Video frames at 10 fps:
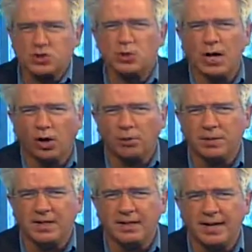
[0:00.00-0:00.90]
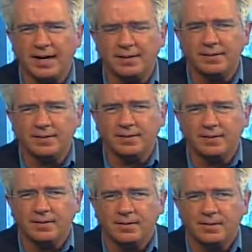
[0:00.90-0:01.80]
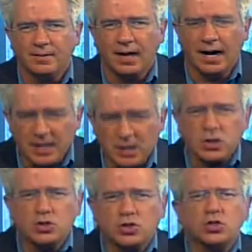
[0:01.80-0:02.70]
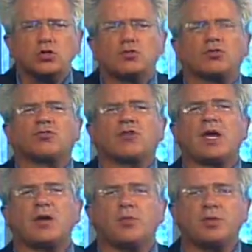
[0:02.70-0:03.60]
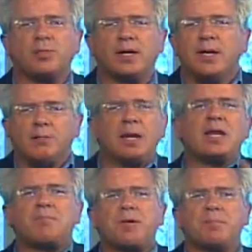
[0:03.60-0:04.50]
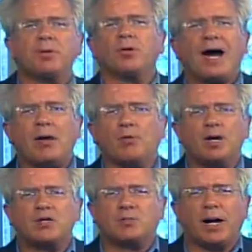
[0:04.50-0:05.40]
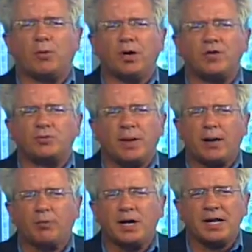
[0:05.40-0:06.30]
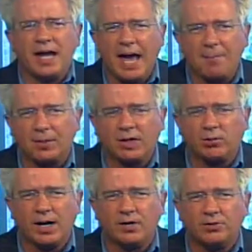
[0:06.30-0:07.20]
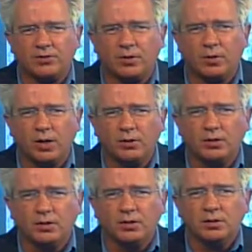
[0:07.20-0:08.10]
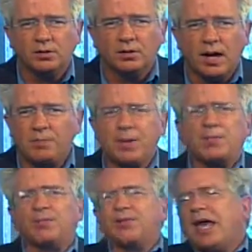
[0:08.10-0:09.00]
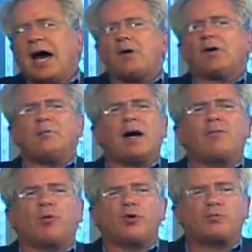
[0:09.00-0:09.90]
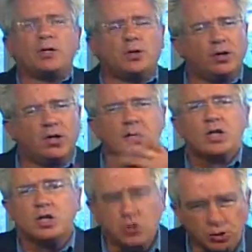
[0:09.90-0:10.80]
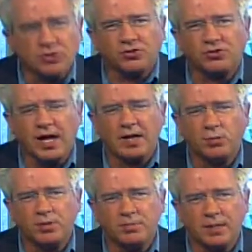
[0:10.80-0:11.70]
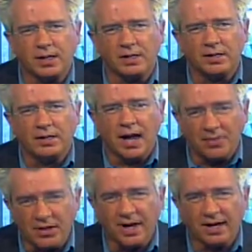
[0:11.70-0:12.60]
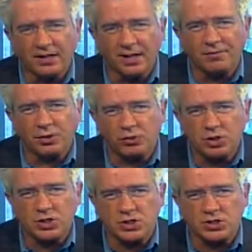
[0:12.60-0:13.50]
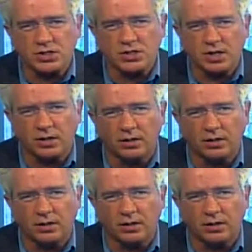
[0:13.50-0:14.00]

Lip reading: you to help me today. I need you to stand with me. Many people are outraged by what is about ready to happen at Ground Zero. And people say, how can my voice be heard? You can stand with me and the 9/11 Christian Center.